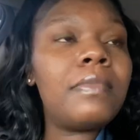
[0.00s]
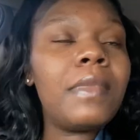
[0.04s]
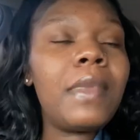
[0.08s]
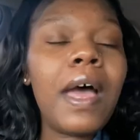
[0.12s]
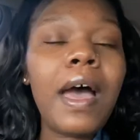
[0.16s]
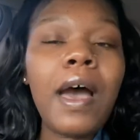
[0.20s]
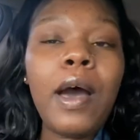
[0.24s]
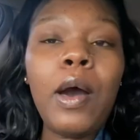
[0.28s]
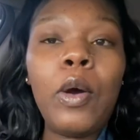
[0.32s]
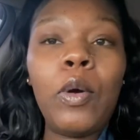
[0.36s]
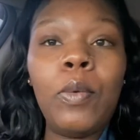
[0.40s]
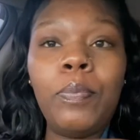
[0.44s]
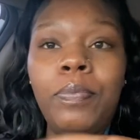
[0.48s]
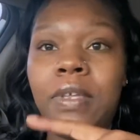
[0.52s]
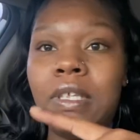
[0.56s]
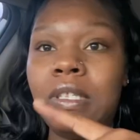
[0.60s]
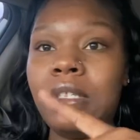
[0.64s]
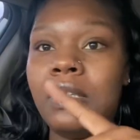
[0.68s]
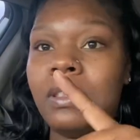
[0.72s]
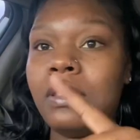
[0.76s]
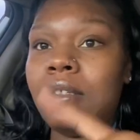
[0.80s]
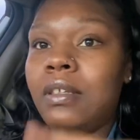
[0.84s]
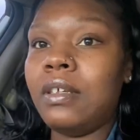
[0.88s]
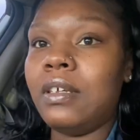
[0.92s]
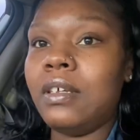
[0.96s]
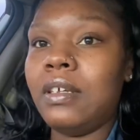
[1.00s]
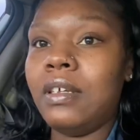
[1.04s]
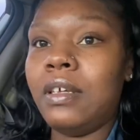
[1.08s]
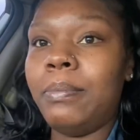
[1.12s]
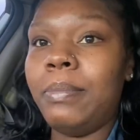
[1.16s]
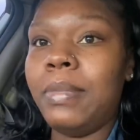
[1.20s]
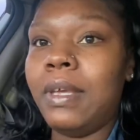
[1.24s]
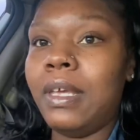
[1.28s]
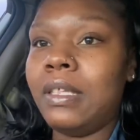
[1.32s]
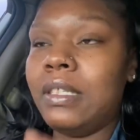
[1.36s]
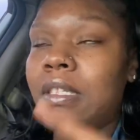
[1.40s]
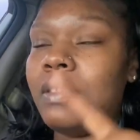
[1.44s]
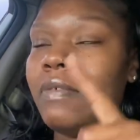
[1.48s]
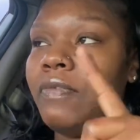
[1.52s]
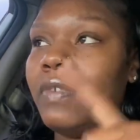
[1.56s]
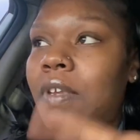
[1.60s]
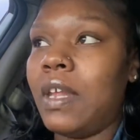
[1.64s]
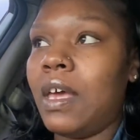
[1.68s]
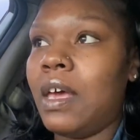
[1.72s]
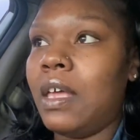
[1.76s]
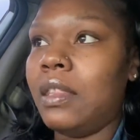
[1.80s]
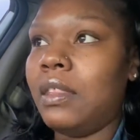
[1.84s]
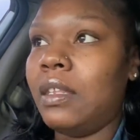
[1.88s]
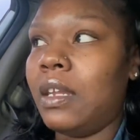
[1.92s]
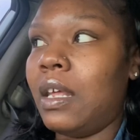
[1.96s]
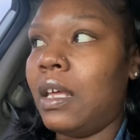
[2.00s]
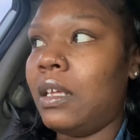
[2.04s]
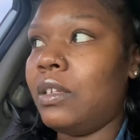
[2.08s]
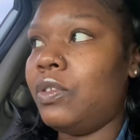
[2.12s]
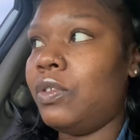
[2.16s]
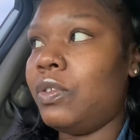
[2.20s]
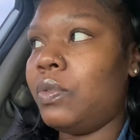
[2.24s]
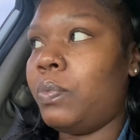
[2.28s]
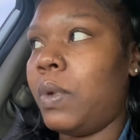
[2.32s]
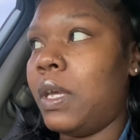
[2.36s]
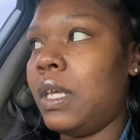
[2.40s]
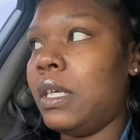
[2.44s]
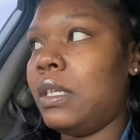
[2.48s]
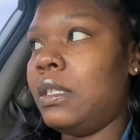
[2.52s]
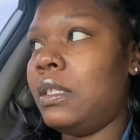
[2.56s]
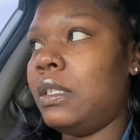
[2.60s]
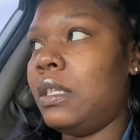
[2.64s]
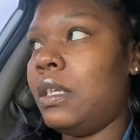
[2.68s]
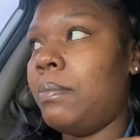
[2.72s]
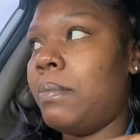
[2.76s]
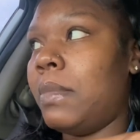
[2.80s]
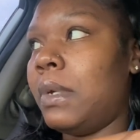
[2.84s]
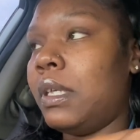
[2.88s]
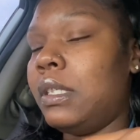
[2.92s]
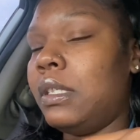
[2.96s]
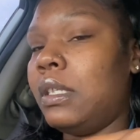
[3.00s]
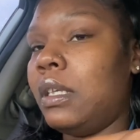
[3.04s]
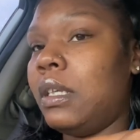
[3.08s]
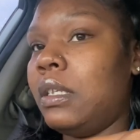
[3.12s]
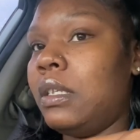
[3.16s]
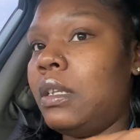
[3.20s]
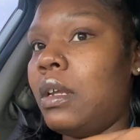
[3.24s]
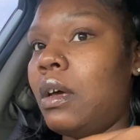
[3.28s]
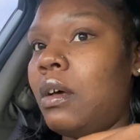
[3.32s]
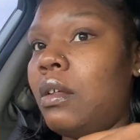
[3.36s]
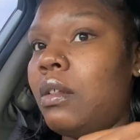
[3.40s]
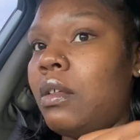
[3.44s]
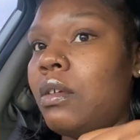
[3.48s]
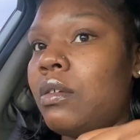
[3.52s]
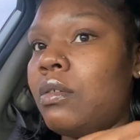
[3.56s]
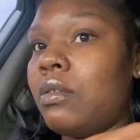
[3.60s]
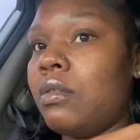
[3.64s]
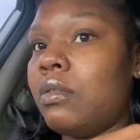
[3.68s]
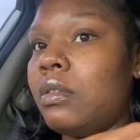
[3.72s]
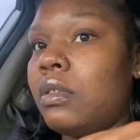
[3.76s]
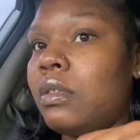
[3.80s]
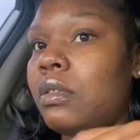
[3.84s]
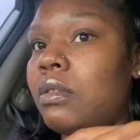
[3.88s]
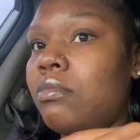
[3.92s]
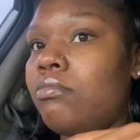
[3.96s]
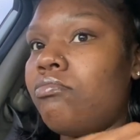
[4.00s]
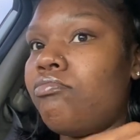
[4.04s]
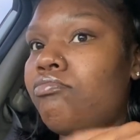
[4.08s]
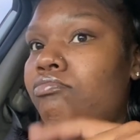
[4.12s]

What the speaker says: I hope this is good, because if not, then I just wasted my $6.